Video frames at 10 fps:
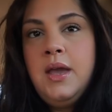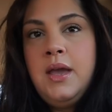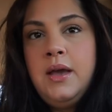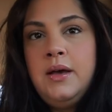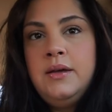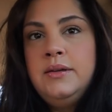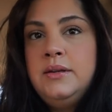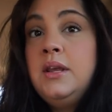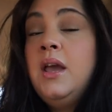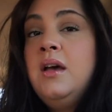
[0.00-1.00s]

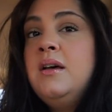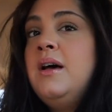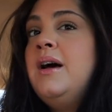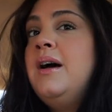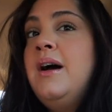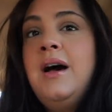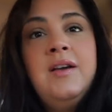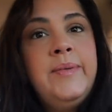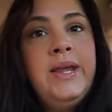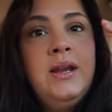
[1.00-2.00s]
And yeah,
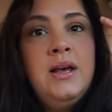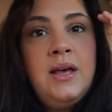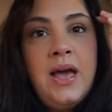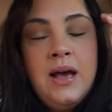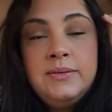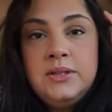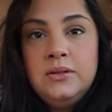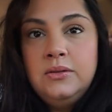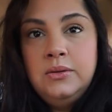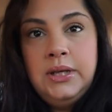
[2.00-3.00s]
I've been
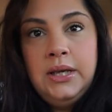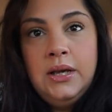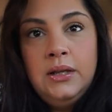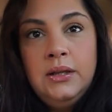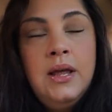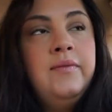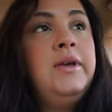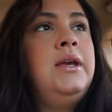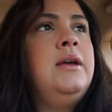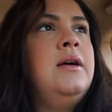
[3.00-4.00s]
absolutely
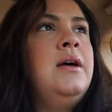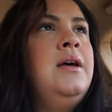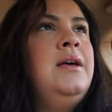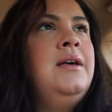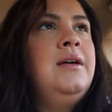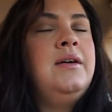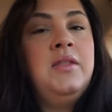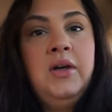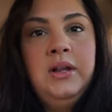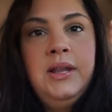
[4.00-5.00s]
loving
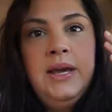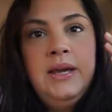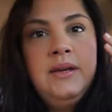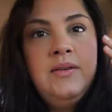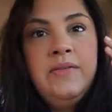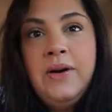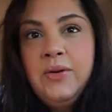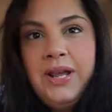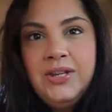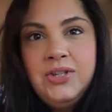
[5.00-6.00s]
the like
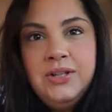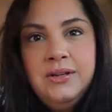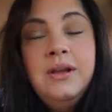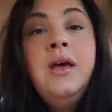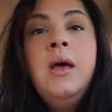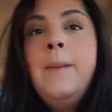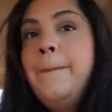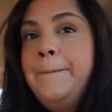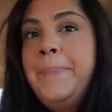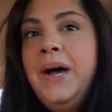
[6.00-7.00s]
foundation,
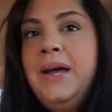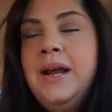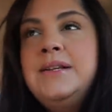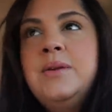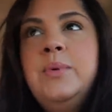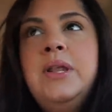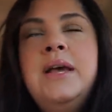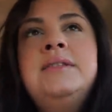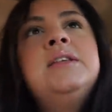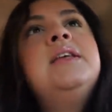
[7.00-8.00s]
but I did
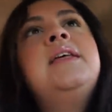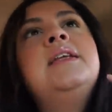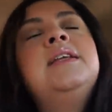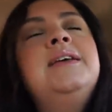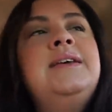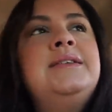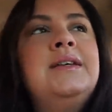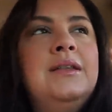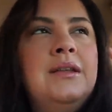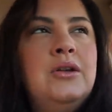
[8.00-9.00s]
realize today that it is
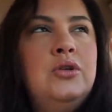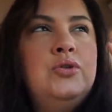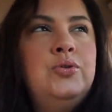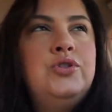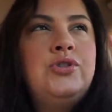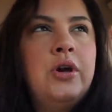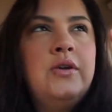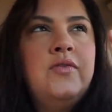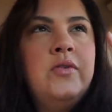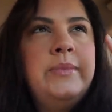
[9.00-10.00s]
a little too
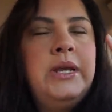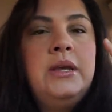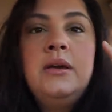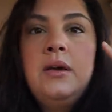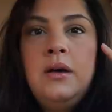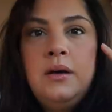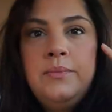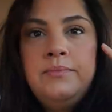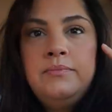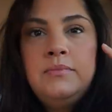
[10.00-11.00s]
dark for me.
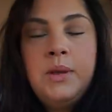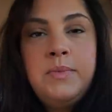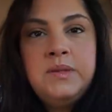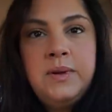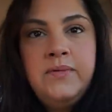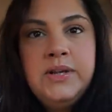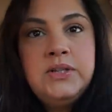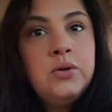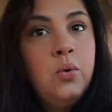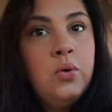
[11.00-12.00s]
Um, it makes my
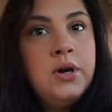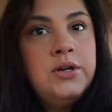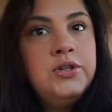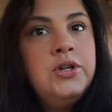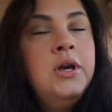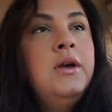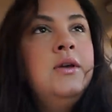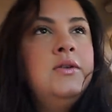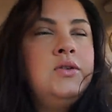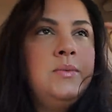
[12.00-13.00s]
face look orange,
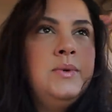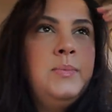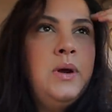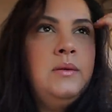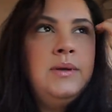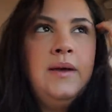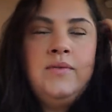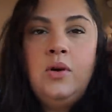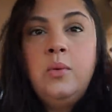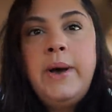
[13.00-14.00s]
so I'm gonna probably have
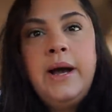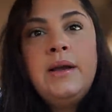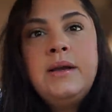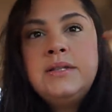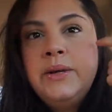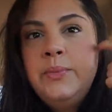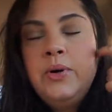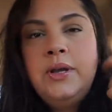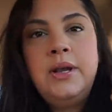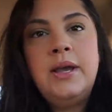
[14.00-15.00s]
to go back at some
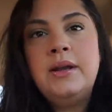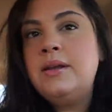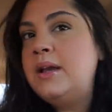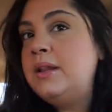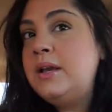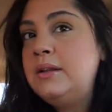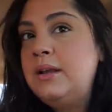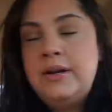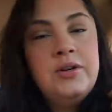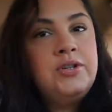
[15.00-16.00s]
point and get like a
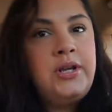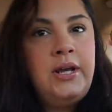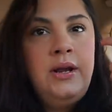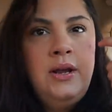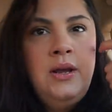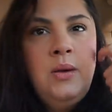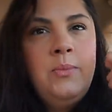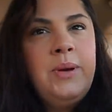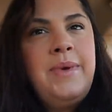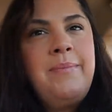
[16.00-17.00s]
lighter shade.
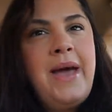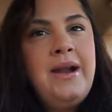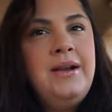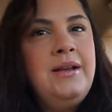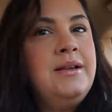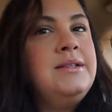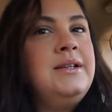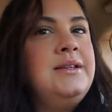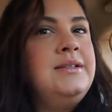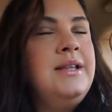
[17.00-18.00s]
But I'm not mad at it because
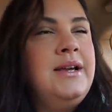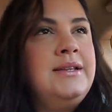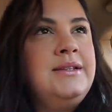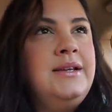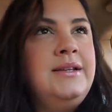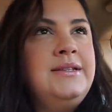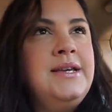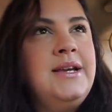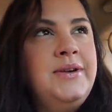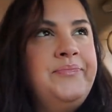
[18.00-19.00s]
it is, like I said, it's
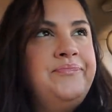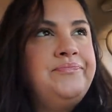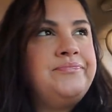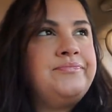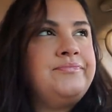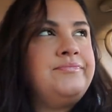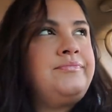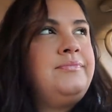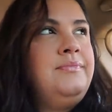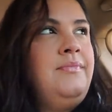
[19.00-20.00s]
like a
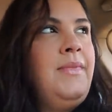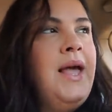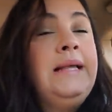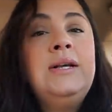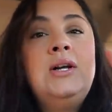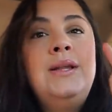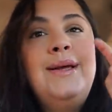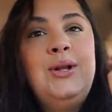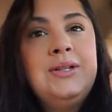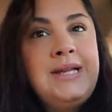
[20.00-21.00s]
I look a
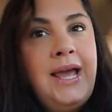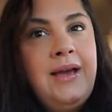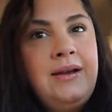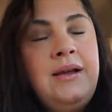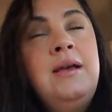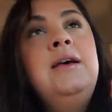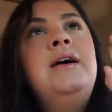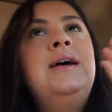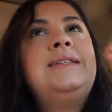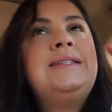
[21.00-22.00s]
little tan,
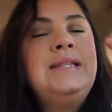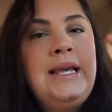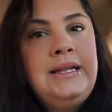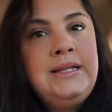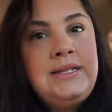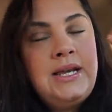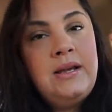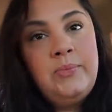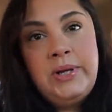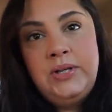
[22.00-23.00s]
a slightly
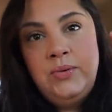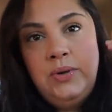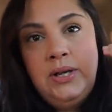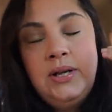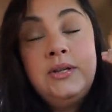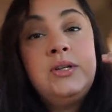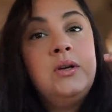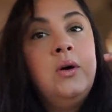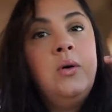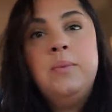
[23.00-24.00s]
tan, but I do need it to
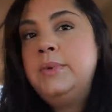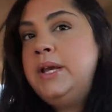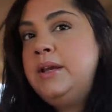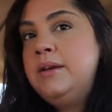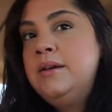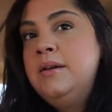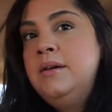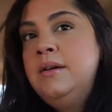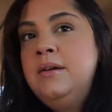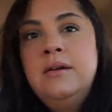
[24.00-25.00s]
go up like
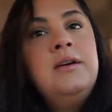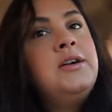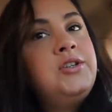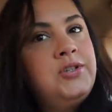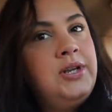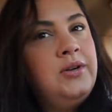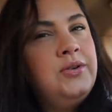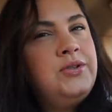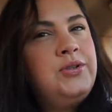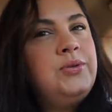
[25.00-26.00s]
a shade
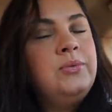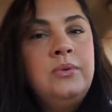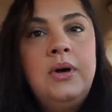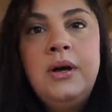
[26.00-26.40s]
or two